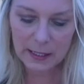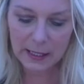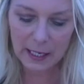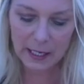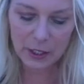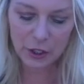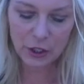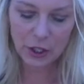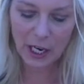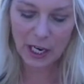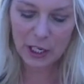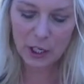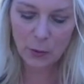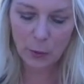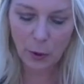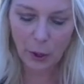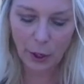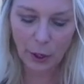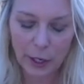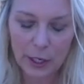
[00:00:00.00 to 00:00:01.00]
say in
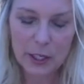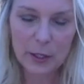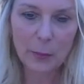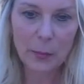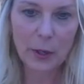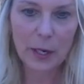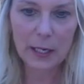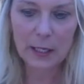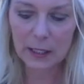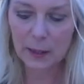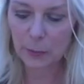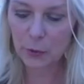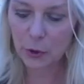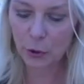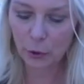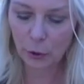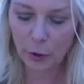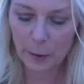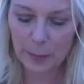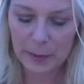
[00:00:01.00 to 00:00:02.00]
January, to bring some
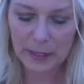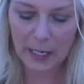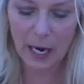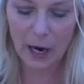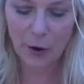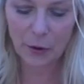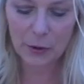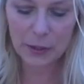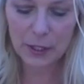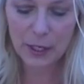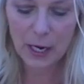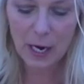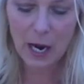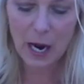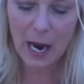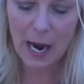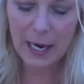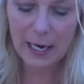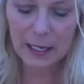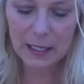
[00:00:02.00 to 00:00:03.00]
tulips out,
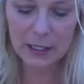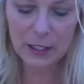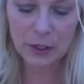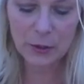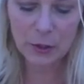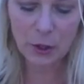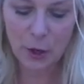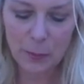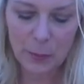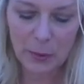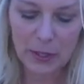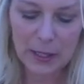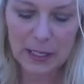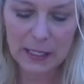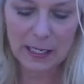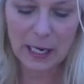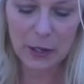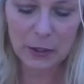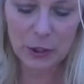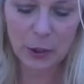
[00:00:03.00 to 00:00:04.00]
I can start bringing these
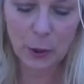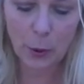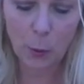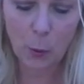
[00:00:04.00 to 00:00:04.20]
out to a